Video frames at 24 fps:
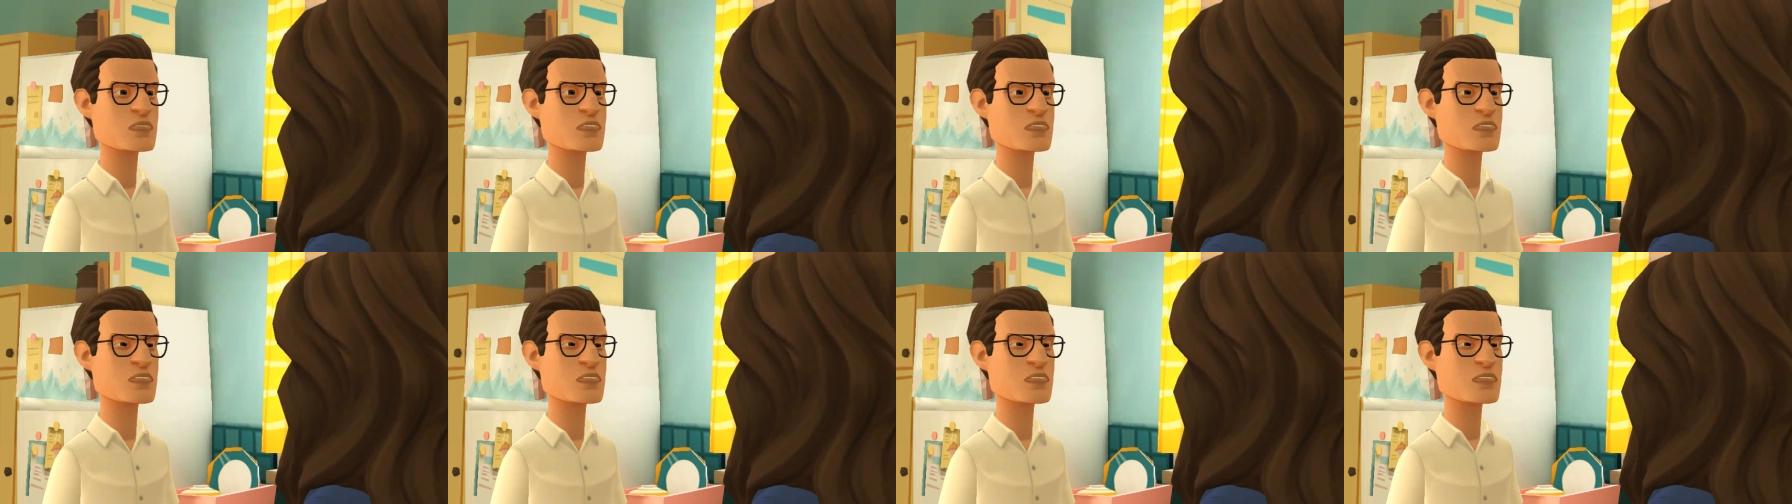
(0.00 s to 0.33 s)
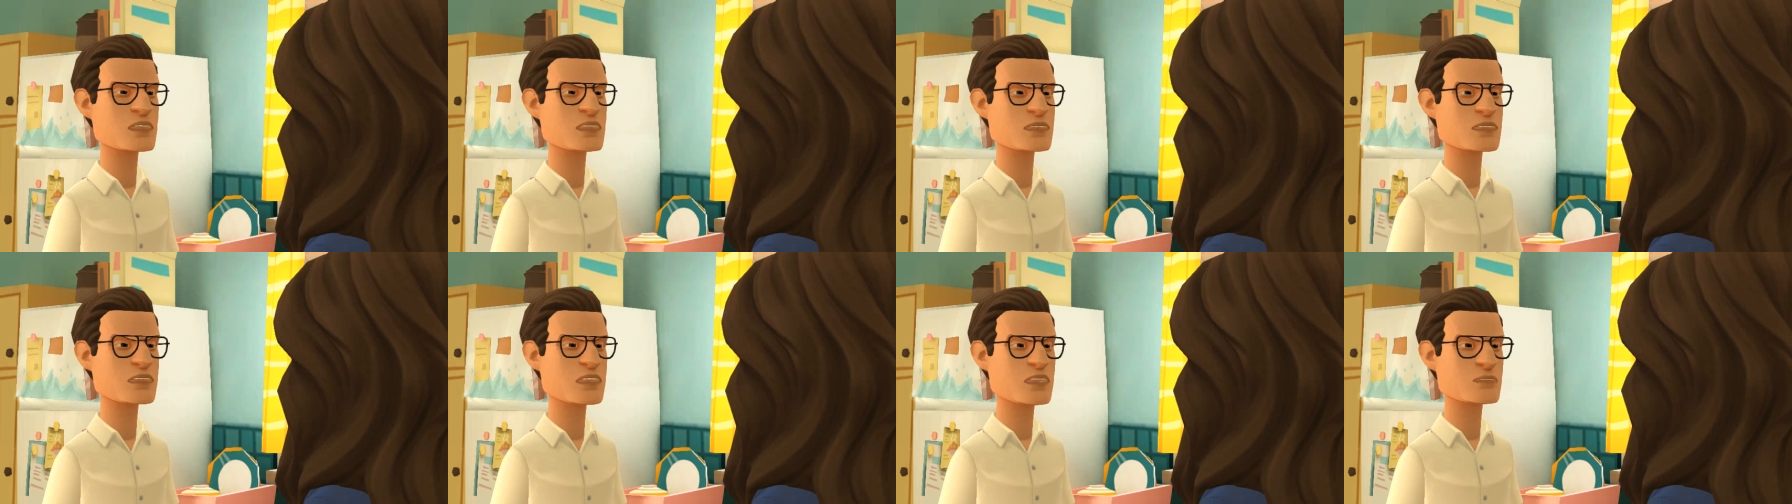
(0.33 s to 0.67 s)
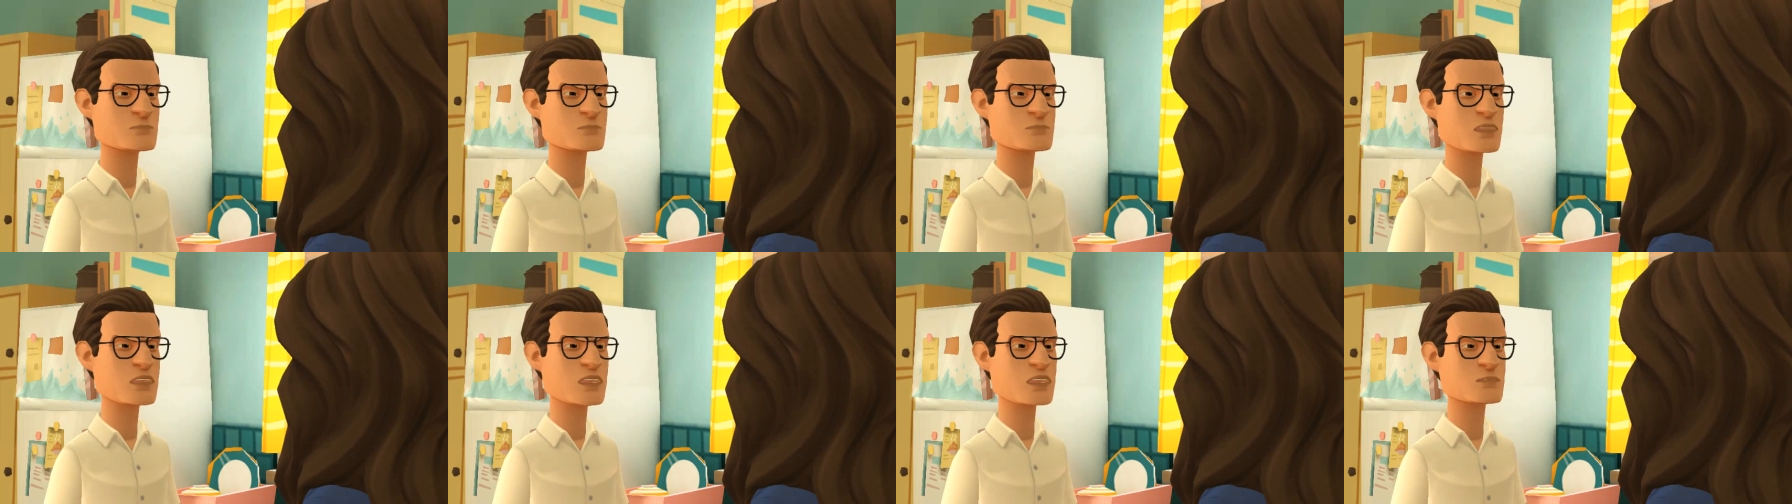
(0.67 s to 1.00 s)
and take them
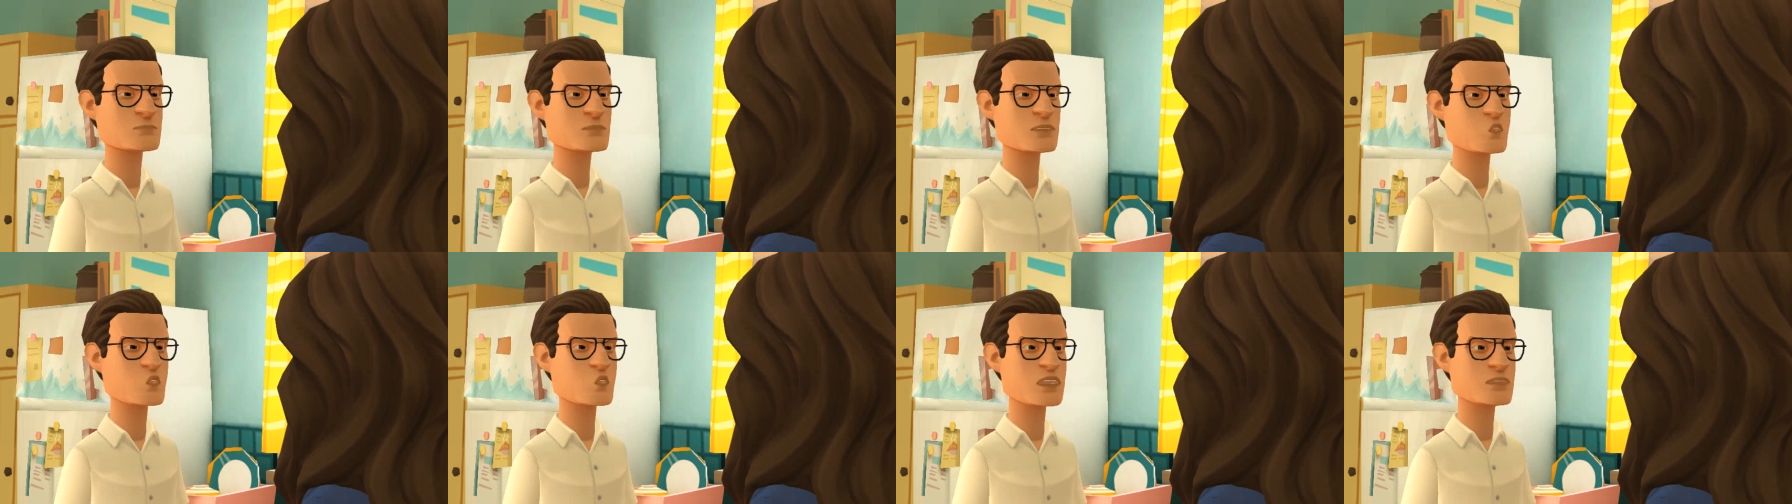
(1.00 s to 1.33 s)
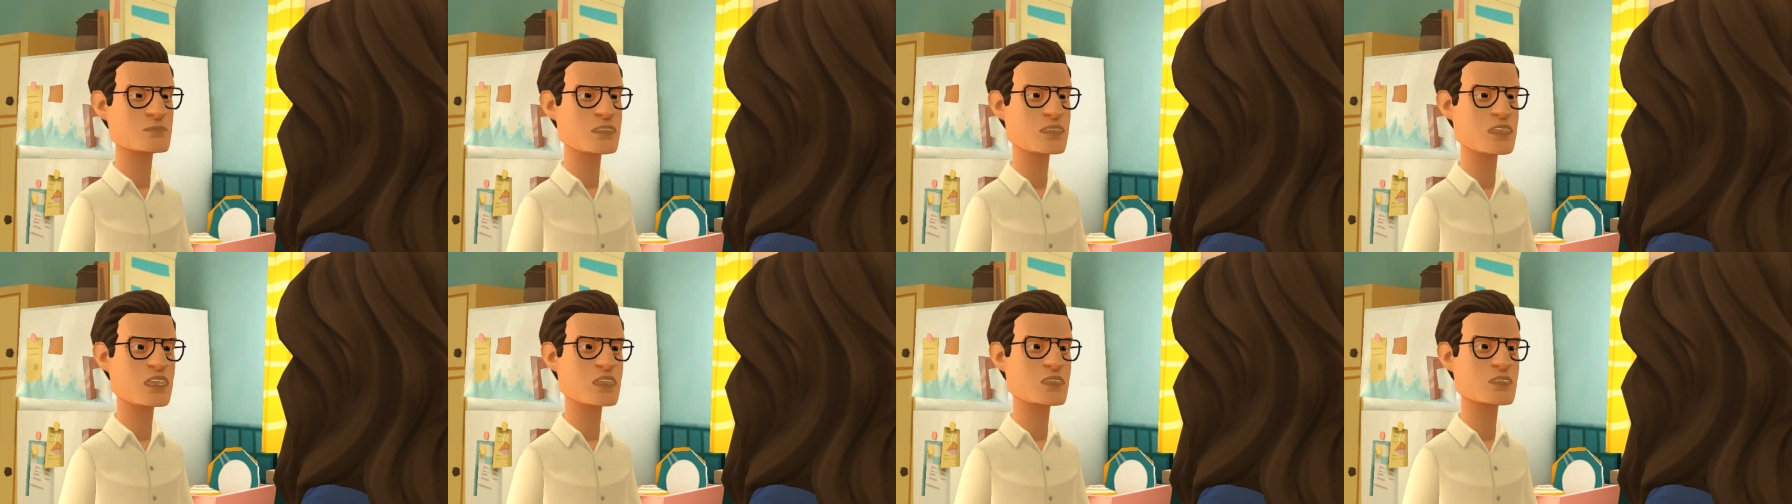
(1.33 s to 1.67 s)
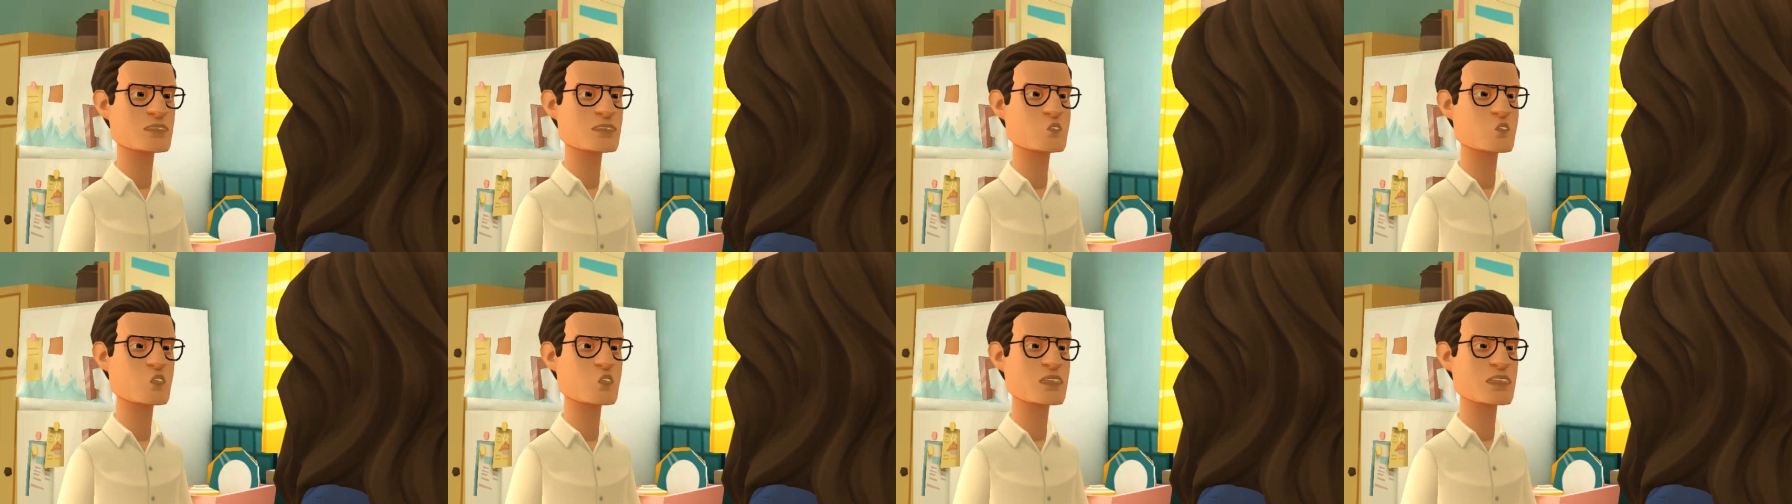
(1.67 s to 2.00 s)
camping with me
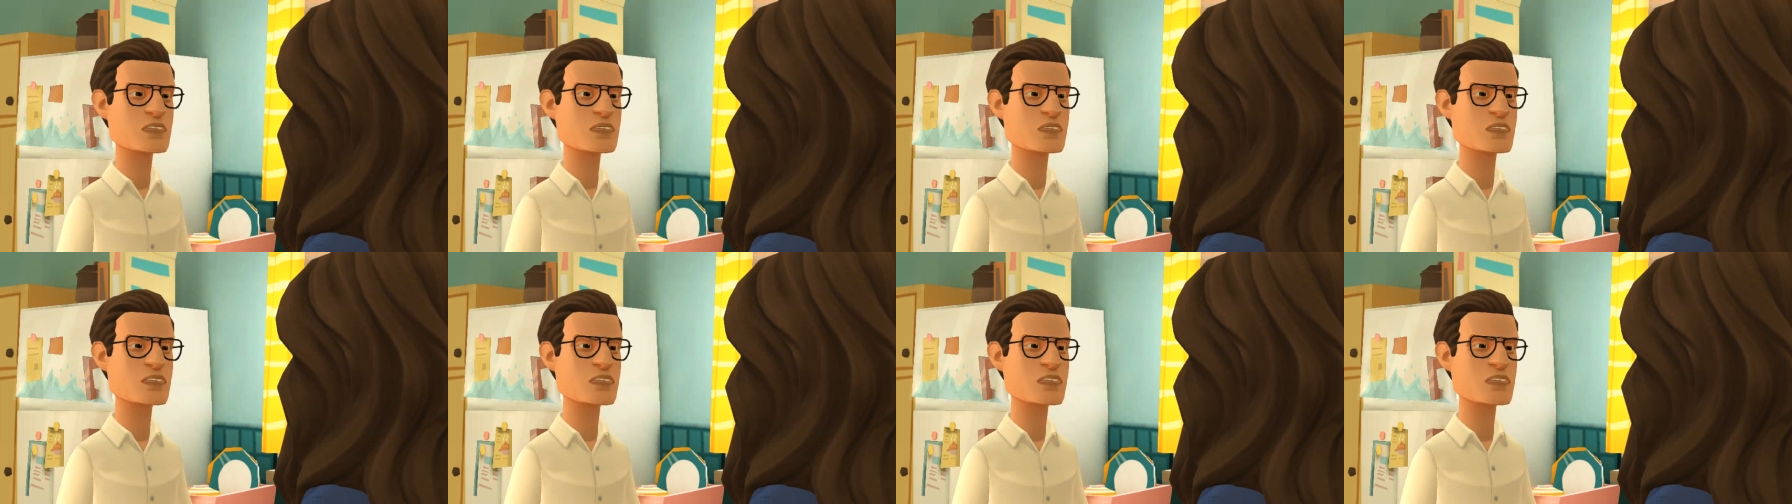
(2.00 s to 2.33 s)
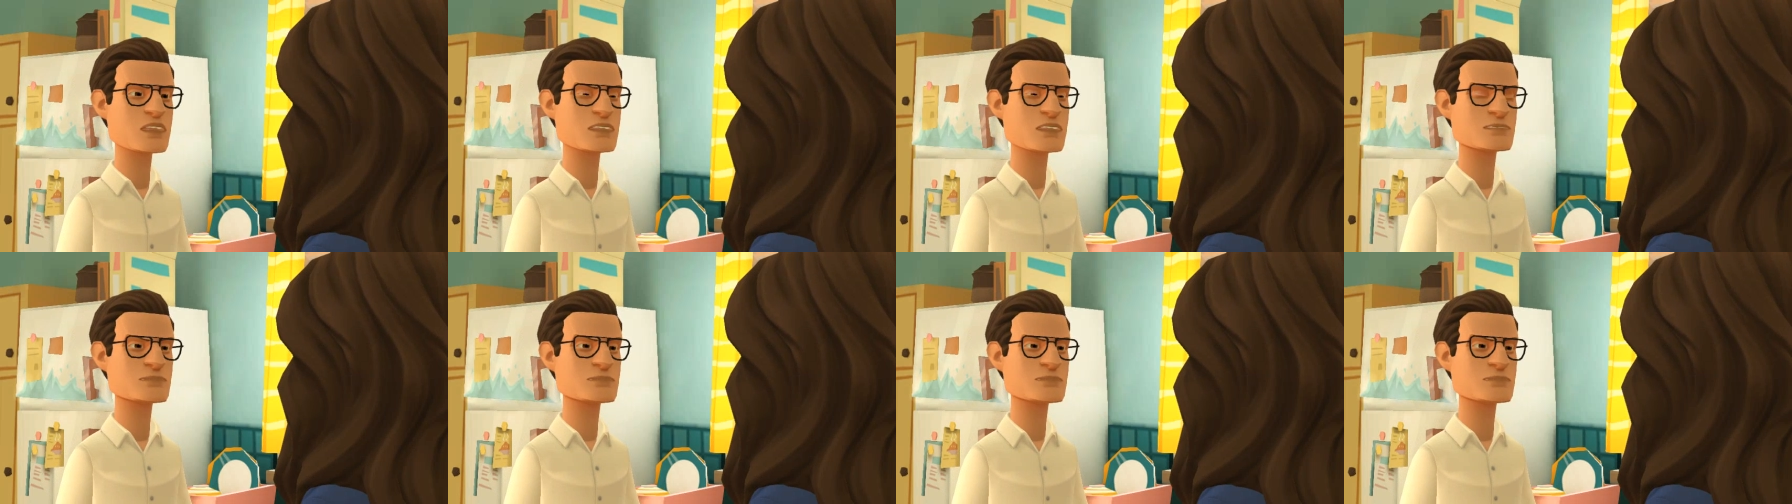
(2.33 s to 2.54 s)
this weekend.